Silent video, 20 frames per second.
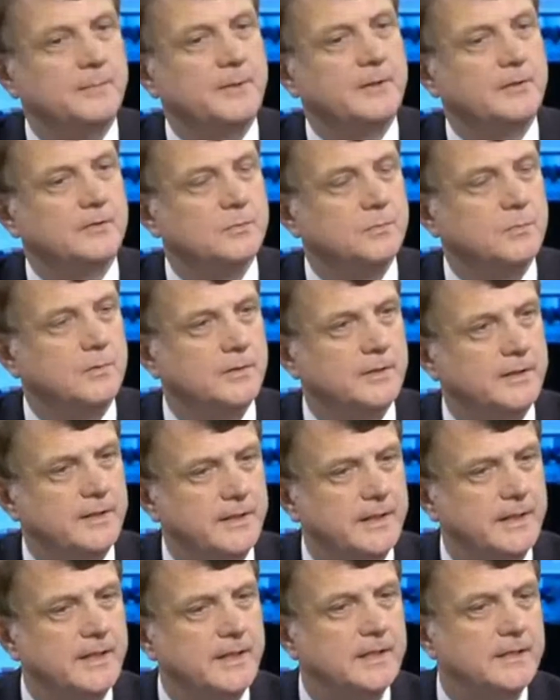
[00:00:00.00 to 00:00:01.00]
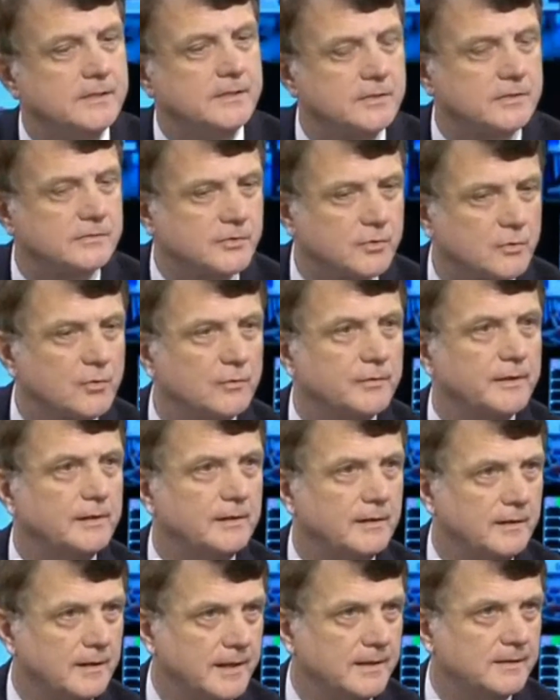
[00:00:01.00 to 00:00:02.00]
Because what he is Tory
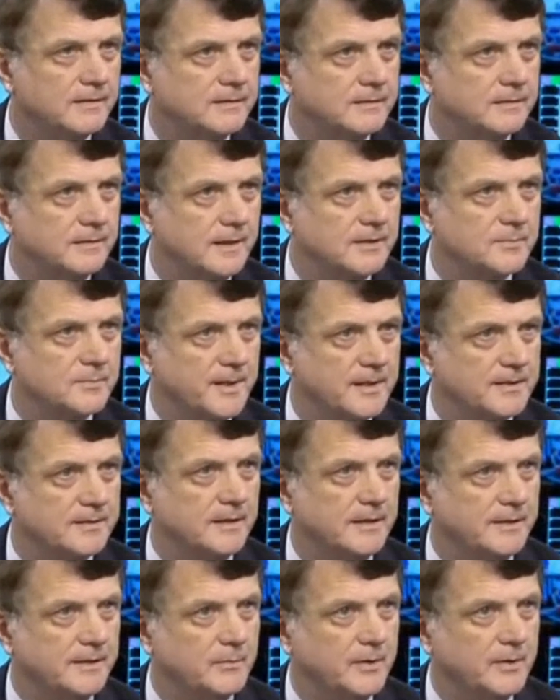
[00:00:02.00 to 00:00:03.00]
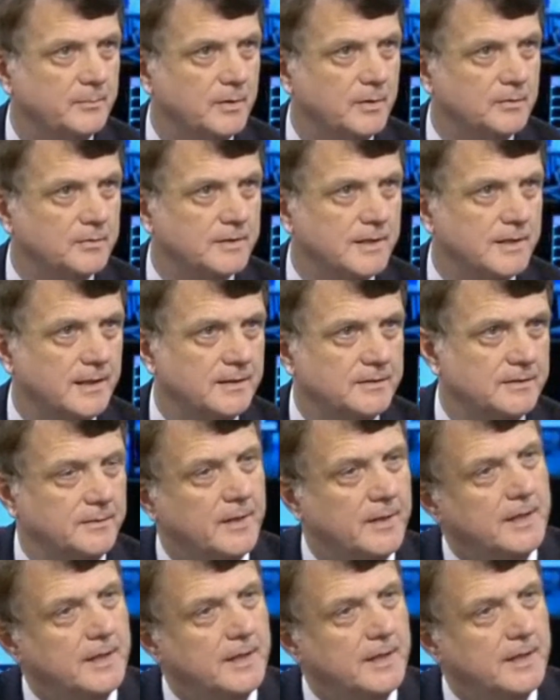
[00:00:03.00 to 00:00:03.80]
light. That's basically what it boils down to.